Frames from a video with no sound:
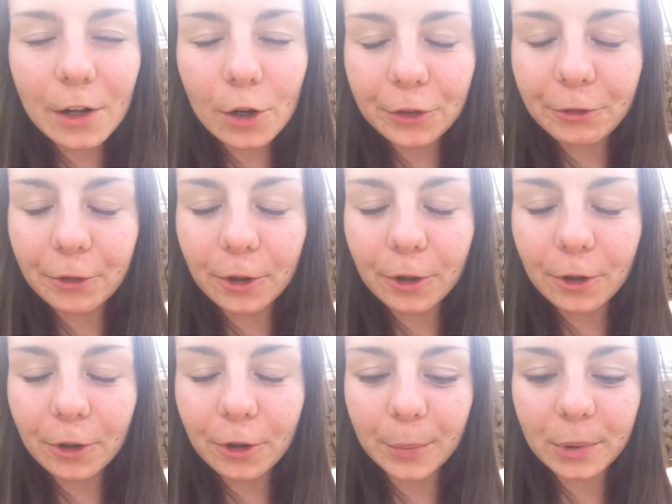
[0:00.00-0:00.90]
looked
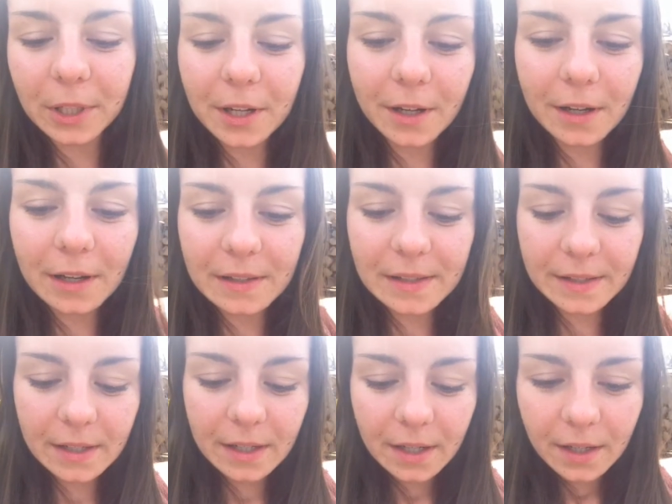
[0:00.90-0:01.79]
for it
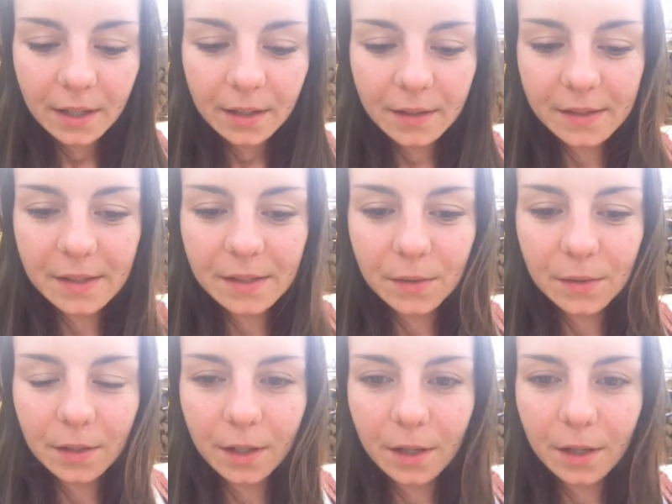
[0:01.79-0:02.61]
because this is